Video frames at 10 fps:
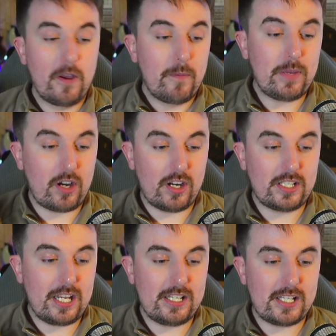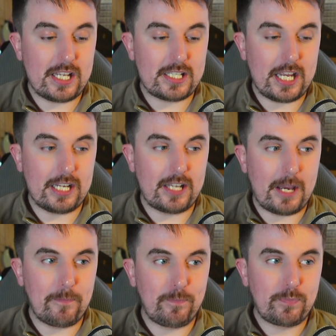because it is this thing that
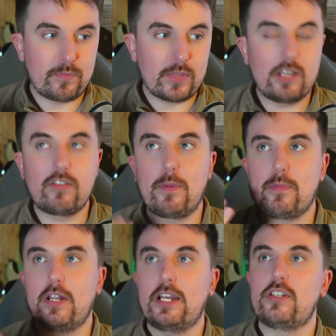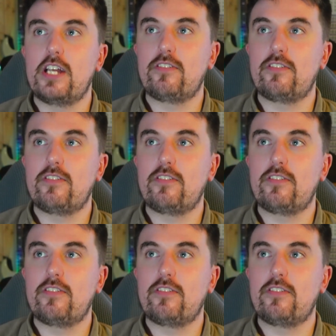you've got people like yourself